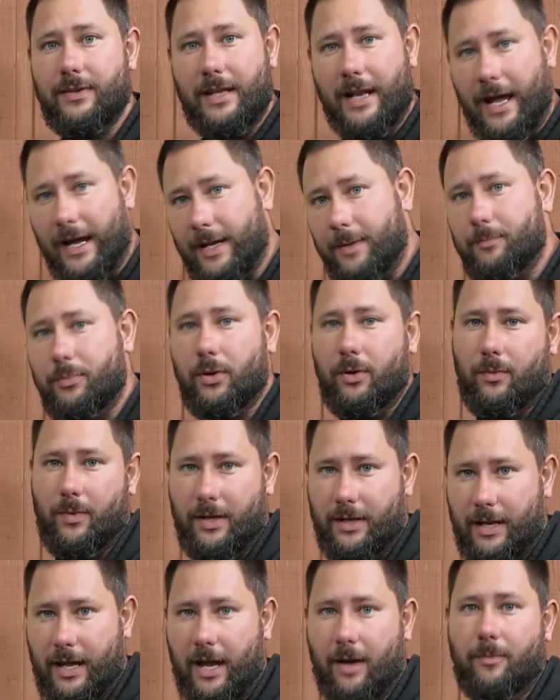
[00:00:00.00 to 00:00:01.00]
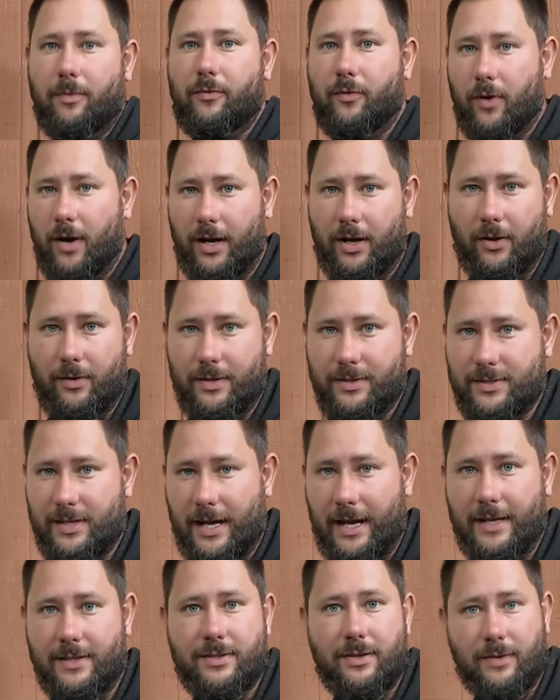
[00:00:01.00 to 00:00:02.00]
then I can put one down before I go
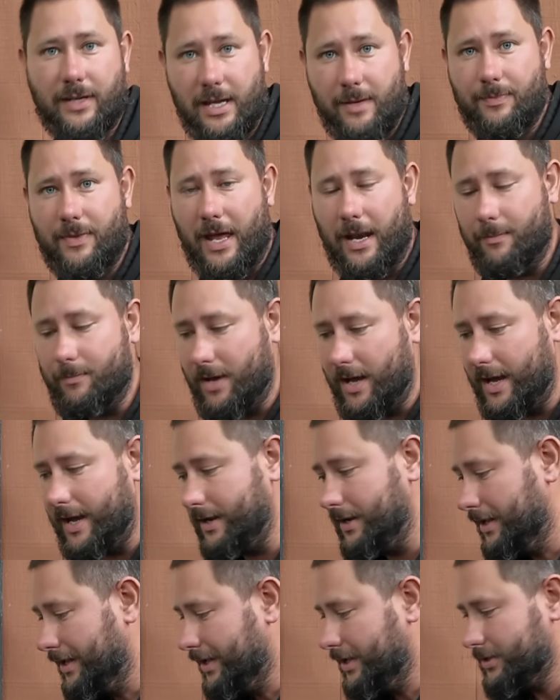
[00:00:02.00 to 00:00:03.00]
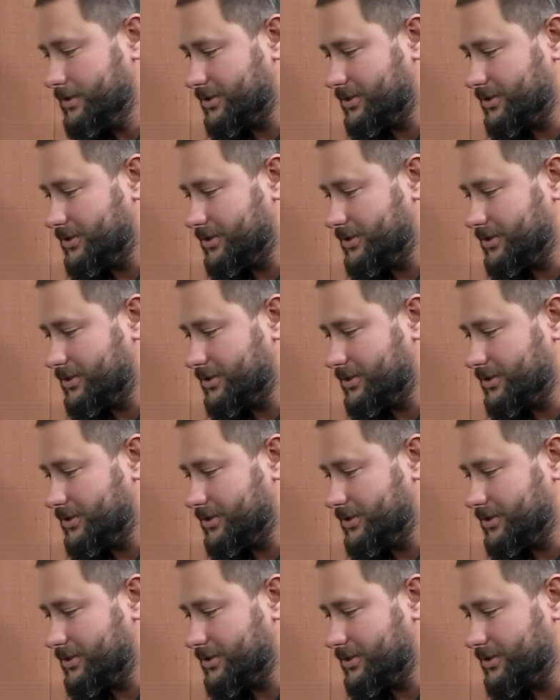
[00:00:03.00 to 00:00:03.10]
inside. So keep that in mind.